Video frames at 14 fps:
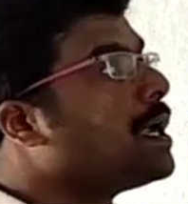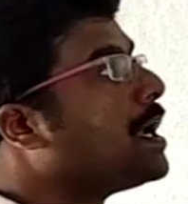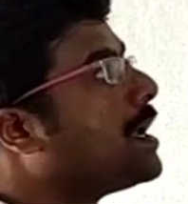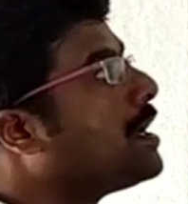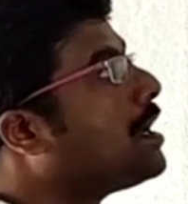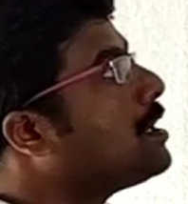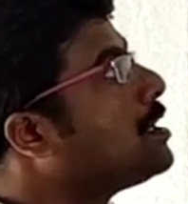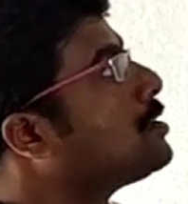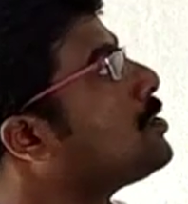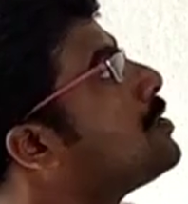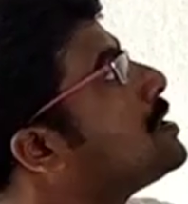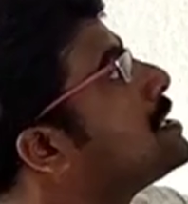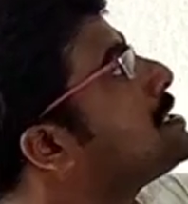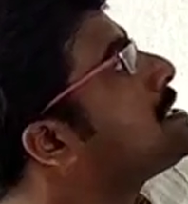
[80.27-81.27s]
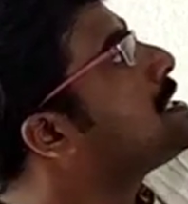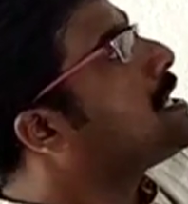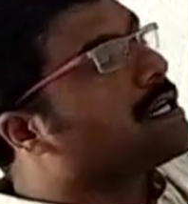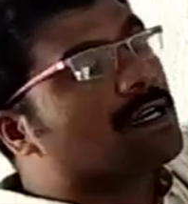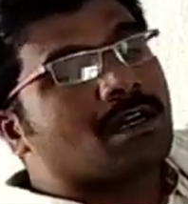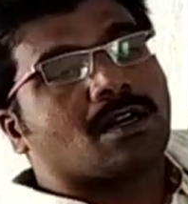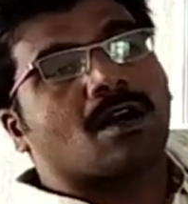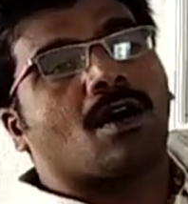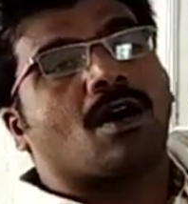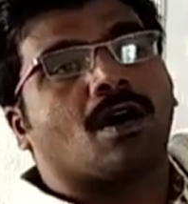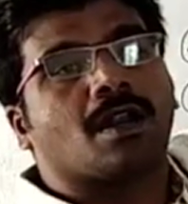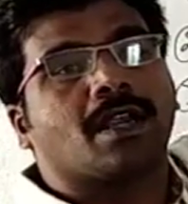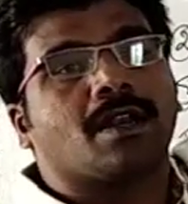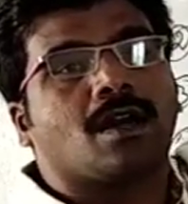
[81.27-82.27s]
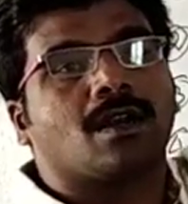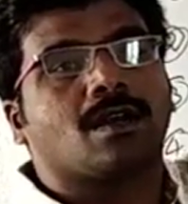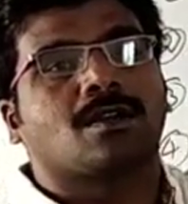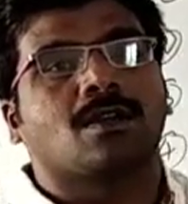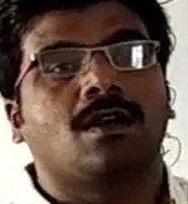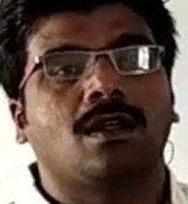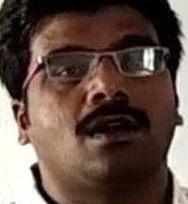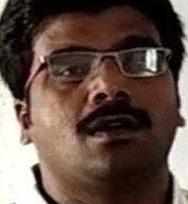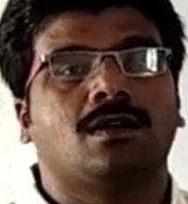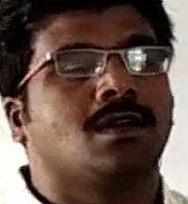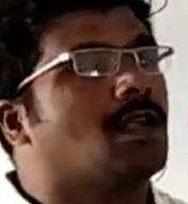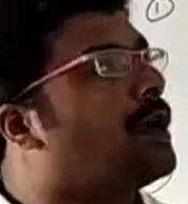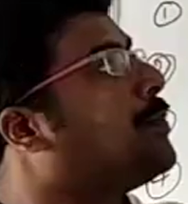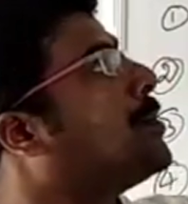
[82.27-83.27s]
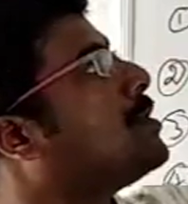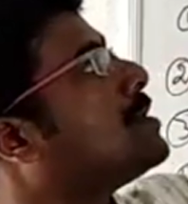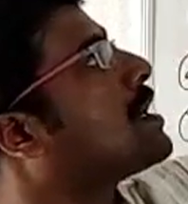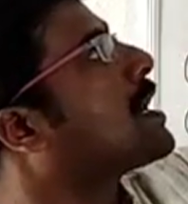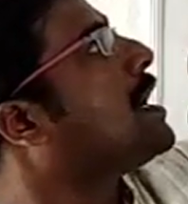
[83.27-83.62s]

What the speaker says: In order to understand or in order to learn about the